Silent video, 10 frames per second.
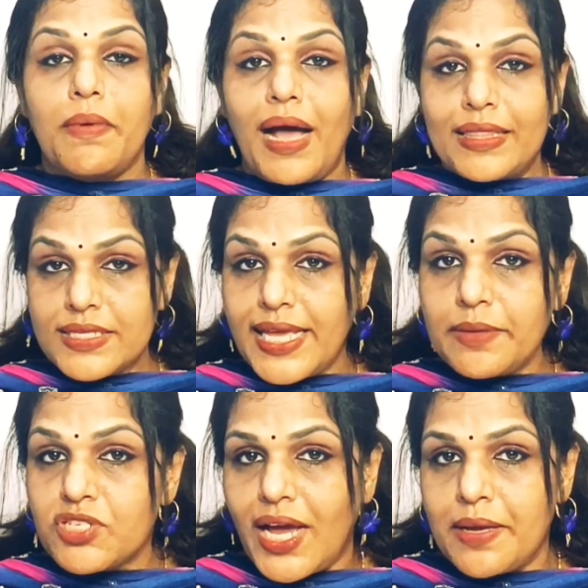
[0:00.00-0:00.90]
At the
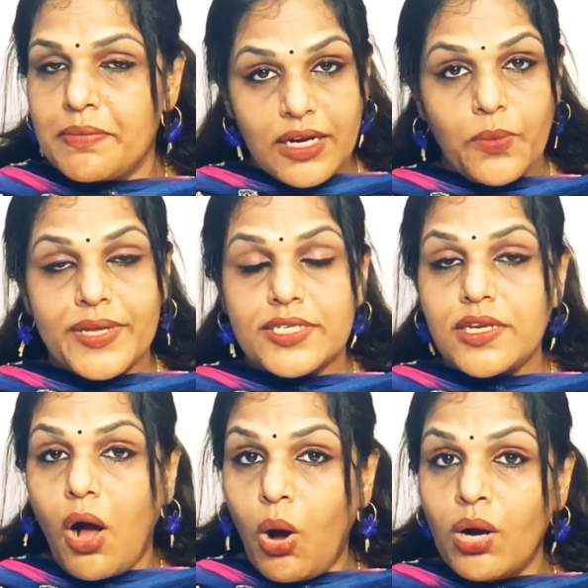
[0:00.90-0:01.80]
same time, I request
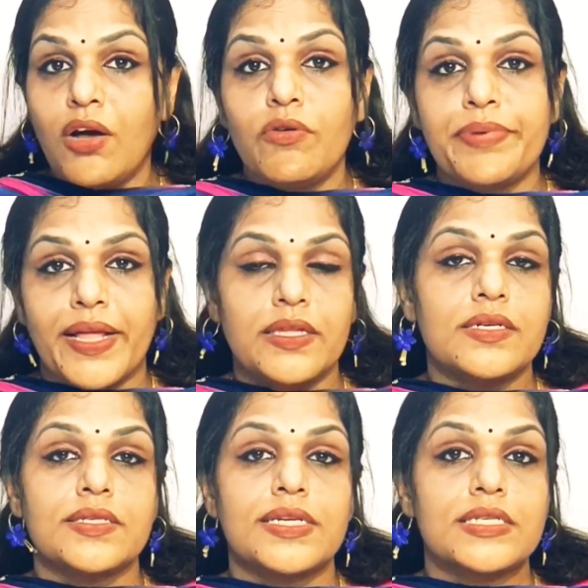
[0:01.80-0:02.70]
all our
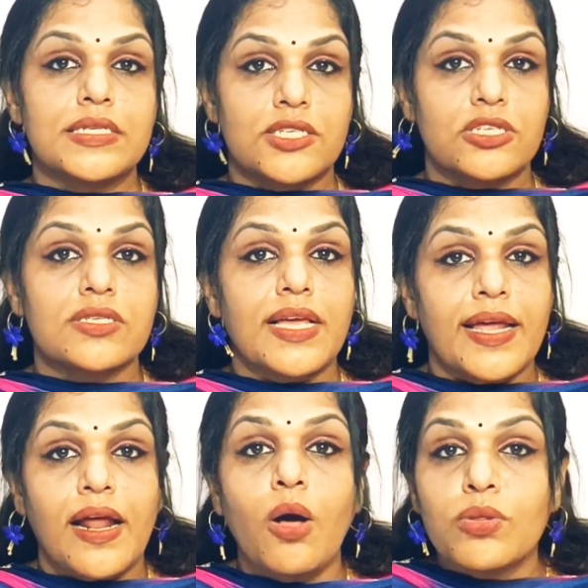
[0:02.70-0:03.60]
brothers and sisters
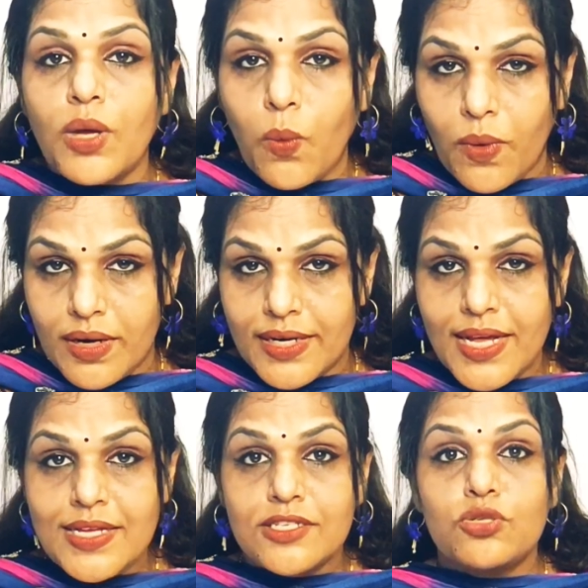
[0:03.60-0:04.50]
around the world
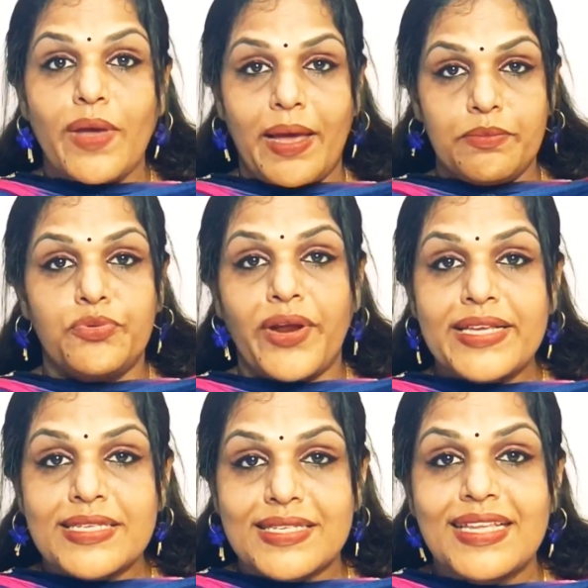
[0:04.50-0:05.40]
to
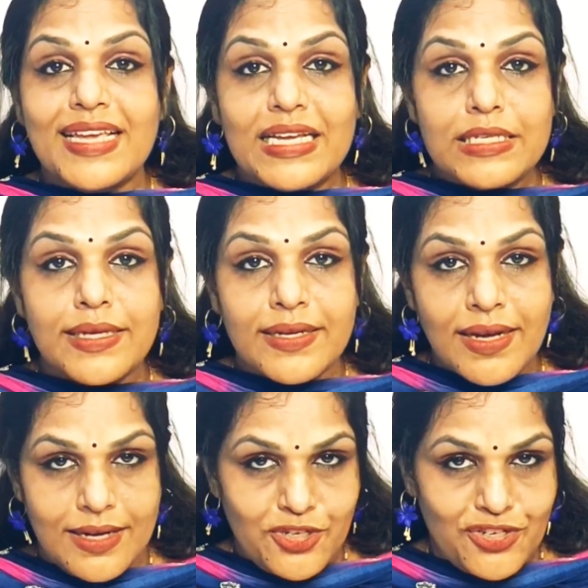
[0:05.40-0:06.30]
embrace the Indian
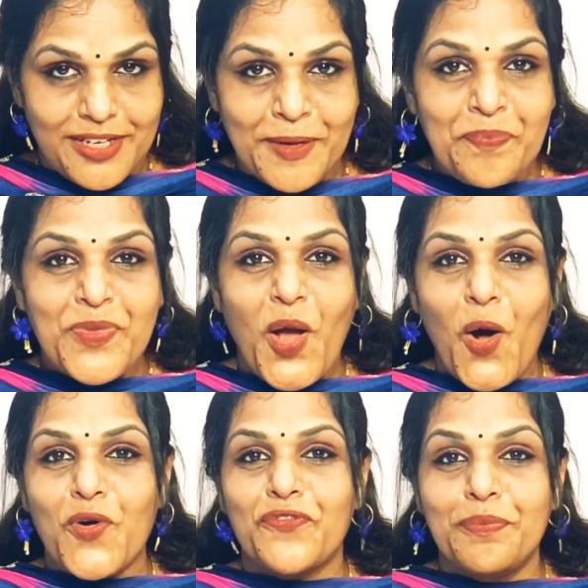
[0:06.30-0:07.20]
culture
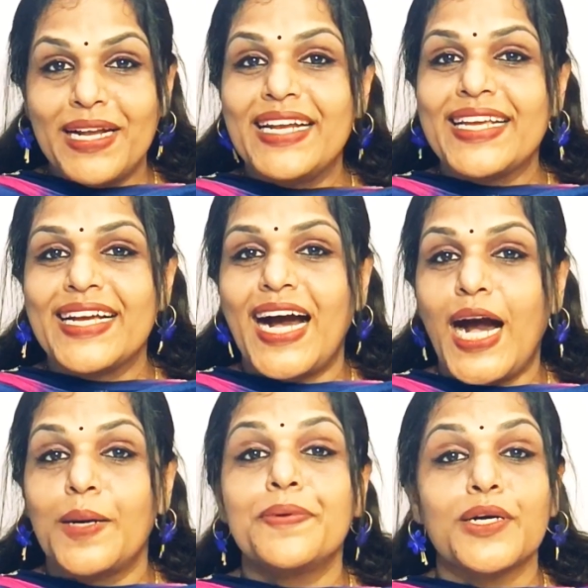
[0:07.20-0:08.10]
of building
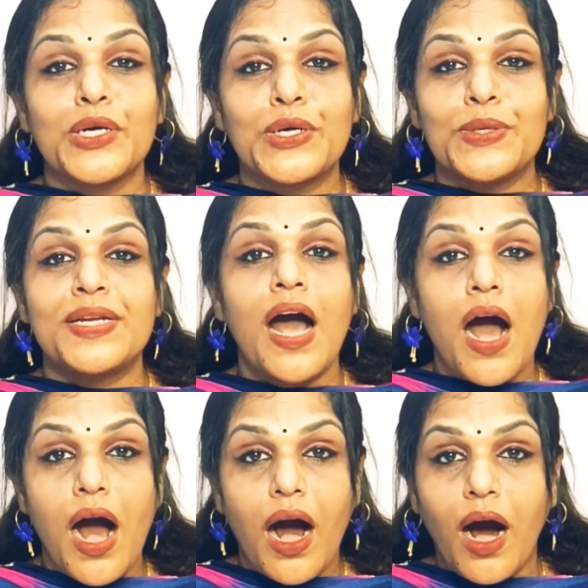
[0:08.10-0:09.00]
up a
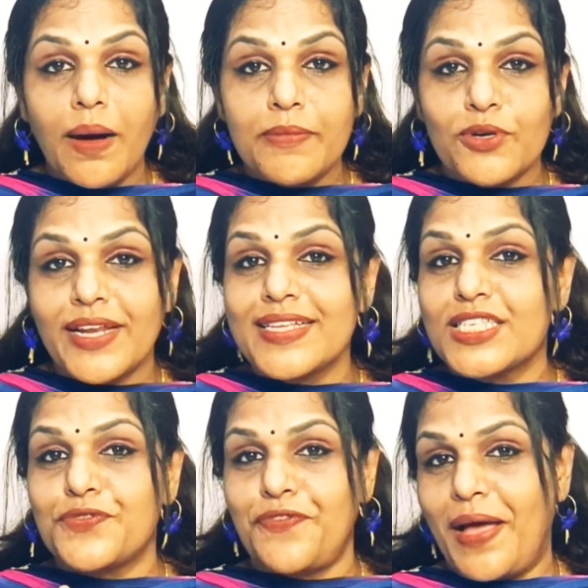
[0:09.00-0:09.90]
good,
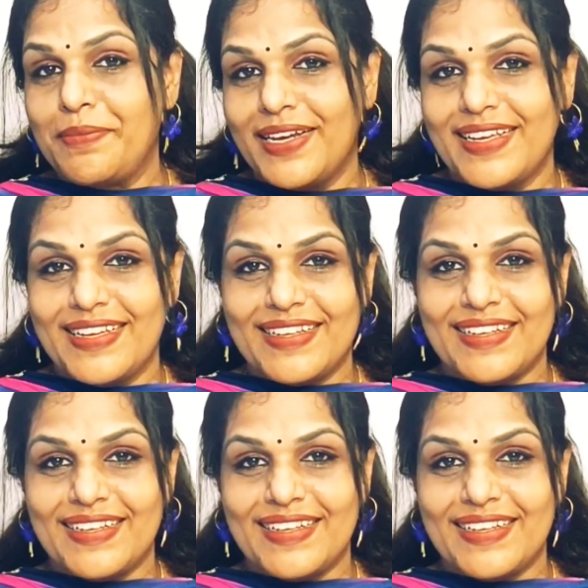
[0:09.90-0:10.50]
harmonious family.